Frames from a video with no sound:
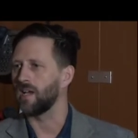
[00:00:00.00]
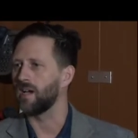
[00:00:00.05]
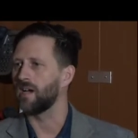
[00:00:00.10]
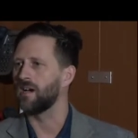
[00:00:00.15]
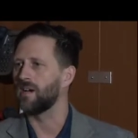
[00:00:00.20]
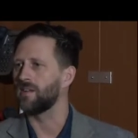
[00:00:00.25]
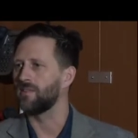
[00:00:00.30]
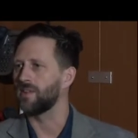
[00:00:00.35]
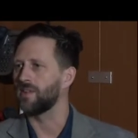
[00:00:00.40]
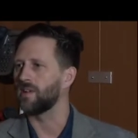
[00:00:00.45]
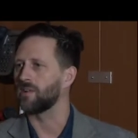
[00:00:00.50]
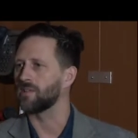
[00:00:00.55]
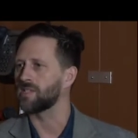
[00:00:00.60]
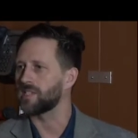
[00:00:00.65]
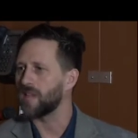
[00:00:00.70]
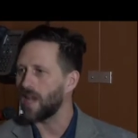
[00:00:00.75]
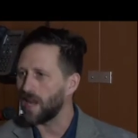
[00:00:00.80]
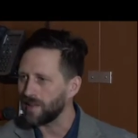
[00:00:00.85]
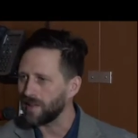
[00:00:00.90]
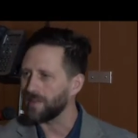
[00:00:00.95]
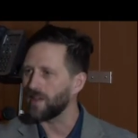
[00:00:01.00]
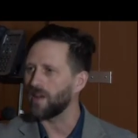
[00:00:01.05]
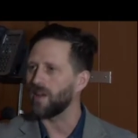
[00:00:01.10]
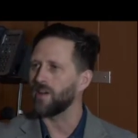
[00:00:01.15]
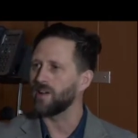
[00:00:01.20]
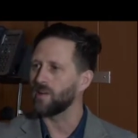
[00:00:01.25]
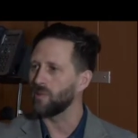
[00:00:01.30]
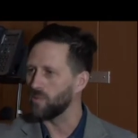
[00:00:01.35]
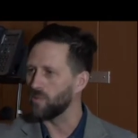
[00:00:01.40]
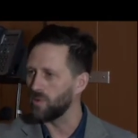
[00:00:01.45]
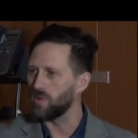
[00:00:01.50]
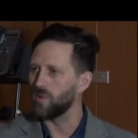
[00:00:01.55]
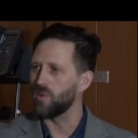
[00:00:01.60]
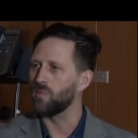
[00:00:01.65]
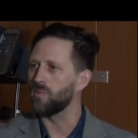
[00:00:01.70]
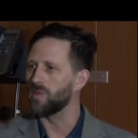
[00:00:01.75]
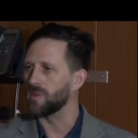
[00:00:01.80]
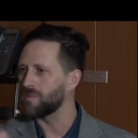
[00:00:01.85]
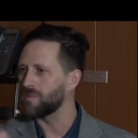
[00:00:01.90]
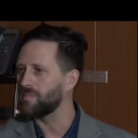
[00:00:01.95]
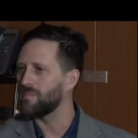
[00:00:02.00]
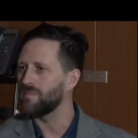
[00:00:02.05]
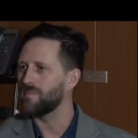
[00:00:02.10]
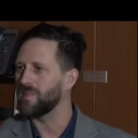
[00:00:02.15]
of, standing there in a room with,